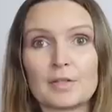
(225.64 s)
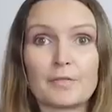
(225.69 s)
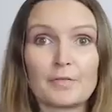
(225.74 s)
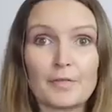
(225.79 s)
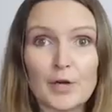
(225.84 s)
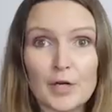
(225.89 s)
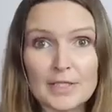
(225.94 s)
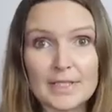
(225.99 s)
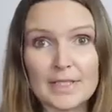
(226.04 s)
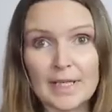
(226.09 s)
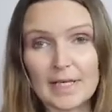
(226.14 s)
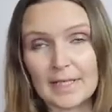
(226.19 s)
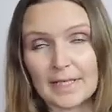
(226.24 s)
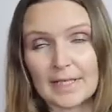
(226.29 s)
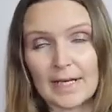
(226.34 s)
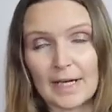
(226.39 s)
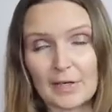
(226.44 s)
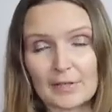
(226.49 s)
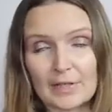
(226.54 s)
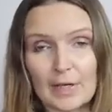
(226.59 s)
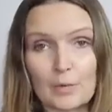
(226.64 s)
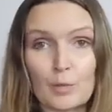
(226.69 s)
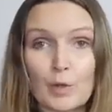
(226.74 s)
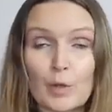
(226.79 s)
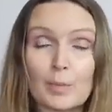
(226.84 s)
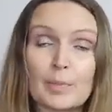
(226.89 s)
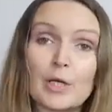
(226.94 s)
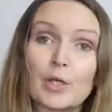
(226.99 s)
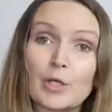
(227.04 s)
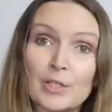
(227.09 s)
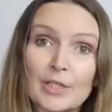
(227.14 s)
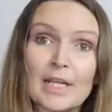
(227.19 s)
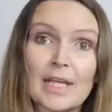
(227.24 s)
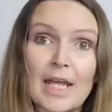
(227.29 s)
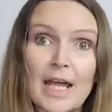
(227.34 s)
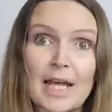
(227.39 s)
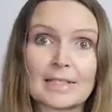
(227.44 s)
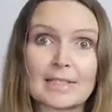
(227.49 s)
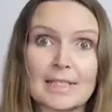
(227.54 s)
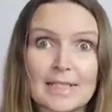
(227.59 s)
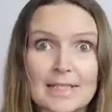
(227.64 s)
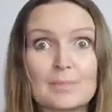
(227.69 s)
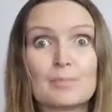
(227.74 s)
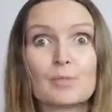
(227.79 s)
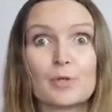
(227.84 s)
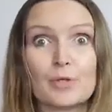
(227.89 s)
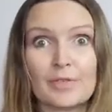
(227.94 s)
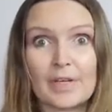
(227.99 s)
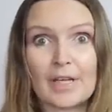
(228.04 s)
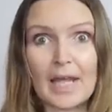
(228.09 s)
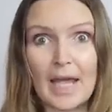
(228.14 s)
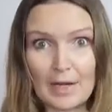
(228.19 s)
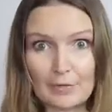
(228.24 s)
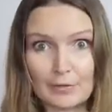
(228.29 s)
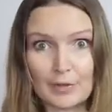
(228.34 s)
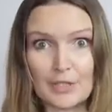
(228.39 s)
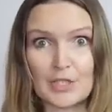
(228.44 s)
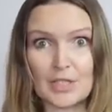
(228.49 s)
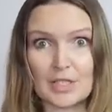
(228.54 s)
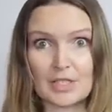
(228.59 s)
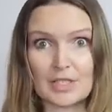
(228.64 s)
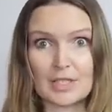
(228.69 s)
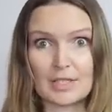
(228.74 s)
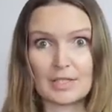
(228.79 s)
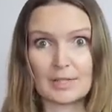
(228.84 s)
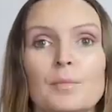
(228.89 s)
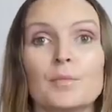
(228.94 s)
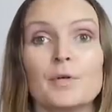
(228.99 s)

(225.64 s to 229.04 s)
The first indicator that we'll be looking at is moving averages.